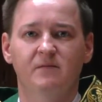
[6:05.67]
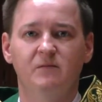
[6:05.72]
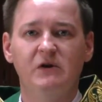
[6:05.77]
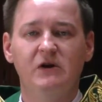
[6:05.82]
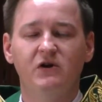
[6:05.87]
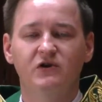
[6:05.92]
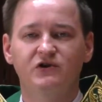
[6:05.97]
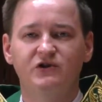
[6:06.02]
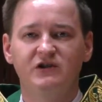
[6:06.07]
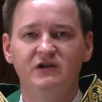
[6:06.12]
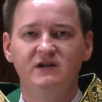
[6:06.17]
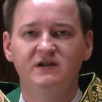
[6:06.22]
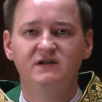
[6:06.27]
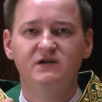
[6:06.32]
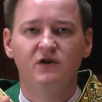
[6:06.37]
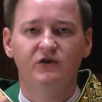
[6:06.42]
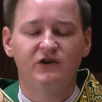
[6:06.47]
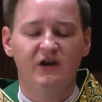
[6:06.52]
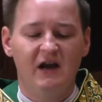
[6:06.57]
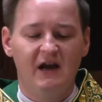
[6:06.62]
Because he's
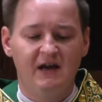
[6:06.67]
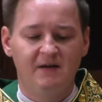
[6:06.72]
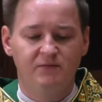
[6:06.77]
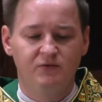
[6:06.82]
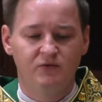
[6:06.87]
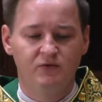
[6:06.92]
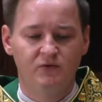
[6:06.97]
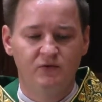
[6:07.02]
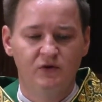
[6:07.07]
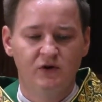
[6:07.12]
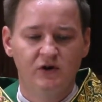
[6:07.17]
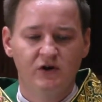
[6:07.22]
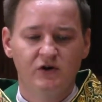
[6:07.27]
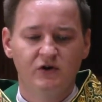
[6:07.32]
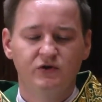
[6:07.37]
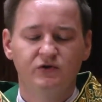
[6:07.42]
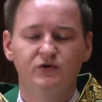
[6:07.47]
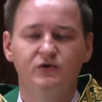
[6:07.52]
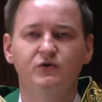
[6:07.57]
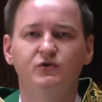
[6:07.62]
not able
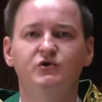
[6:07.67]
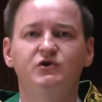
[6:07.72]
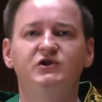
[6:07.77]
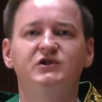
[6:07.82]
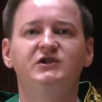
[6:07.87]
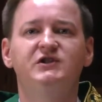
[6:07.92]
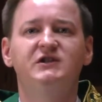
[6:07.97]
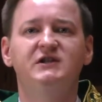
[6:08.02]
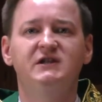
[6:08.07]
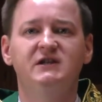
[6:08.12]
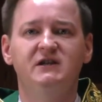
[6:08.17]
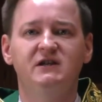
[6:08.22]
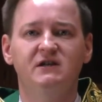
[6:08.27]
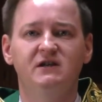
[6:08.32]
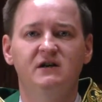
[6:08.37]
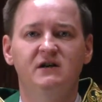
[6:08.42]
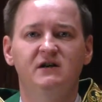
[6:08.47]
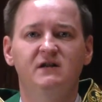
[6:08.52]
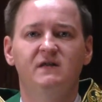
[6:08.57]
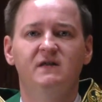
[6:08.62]
to
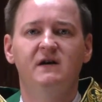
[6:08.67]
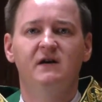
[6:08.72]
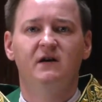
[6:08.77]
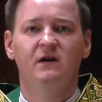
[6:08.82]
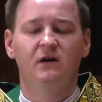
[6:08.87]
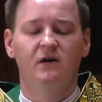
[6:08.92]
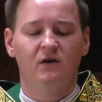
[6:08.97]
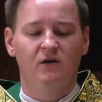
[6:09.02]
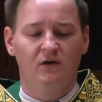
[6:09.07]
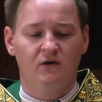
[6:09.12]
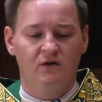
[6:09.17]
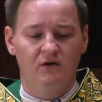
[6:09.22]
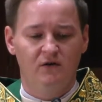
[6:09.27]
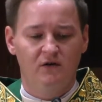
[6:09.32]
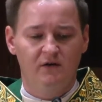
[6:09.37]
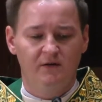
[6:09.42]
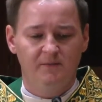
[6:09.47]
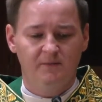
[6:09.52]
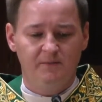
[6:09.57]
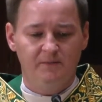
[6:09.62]
see the whole
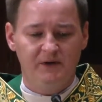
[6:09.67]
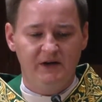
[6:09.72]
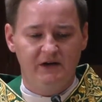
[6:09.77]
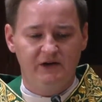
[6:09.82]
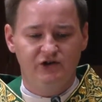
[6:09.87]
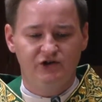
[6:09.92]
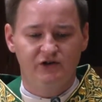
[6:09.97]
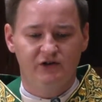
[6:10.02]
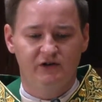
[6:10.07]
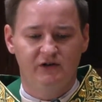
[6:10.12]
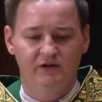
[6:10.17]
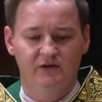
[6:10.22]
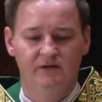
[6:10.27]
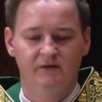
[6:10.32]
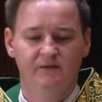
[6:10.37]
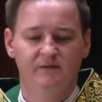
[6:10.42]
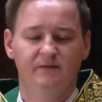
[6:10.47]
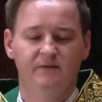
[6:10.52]
picture.